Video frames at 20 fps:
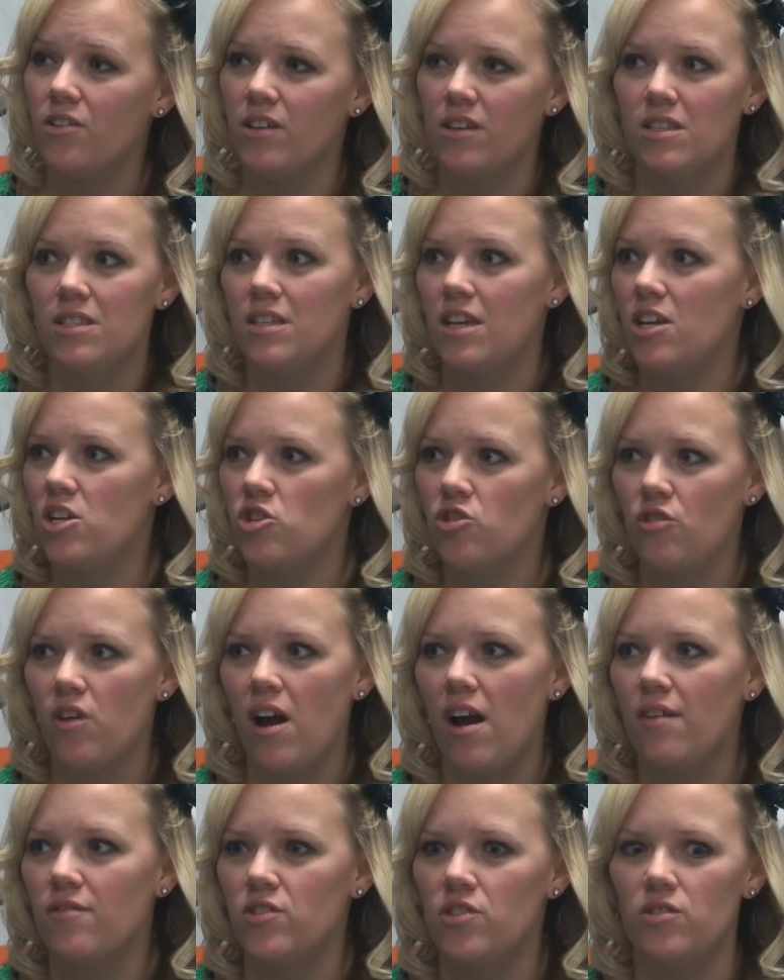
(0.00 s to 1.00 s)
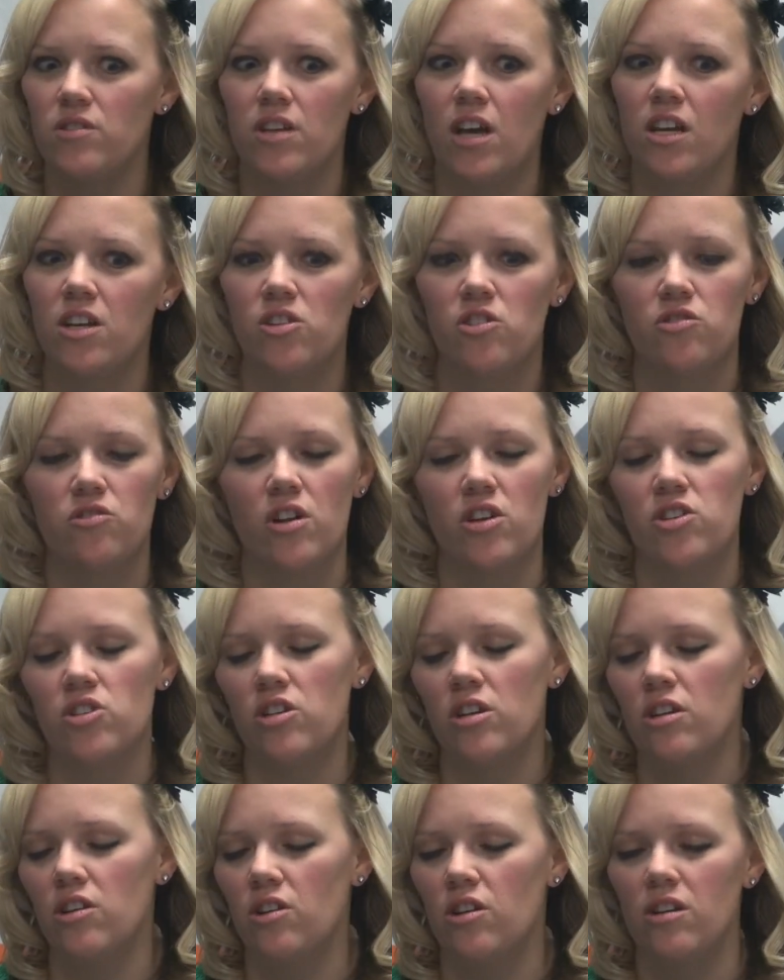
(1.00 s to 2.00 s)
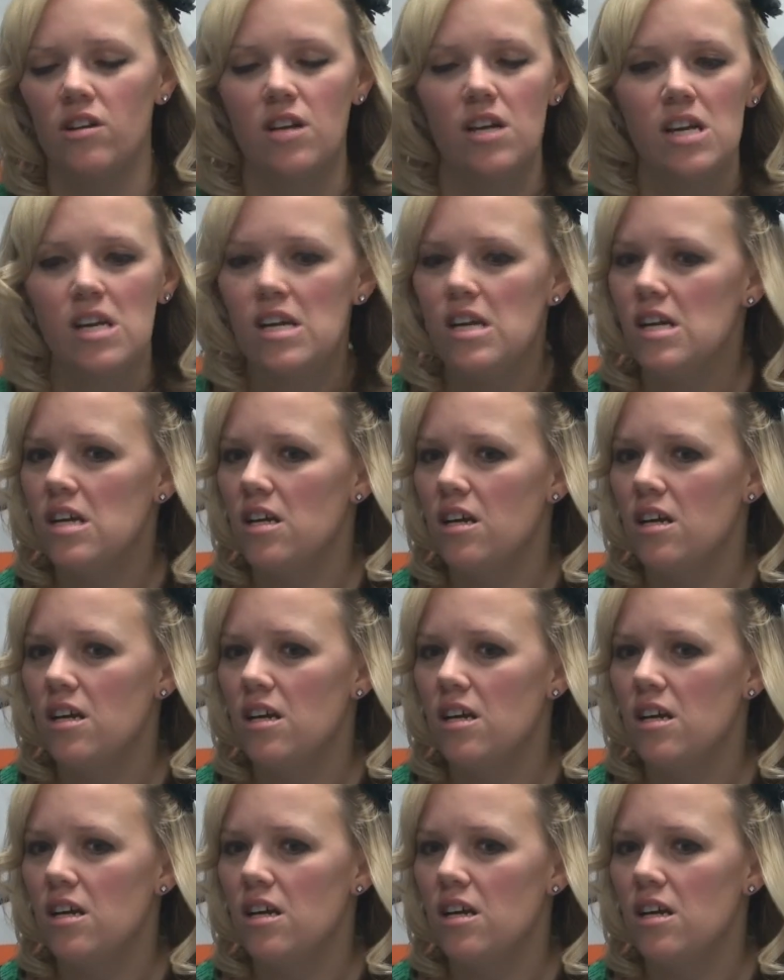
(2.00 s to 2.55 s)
or like a stagecraft or set construction, or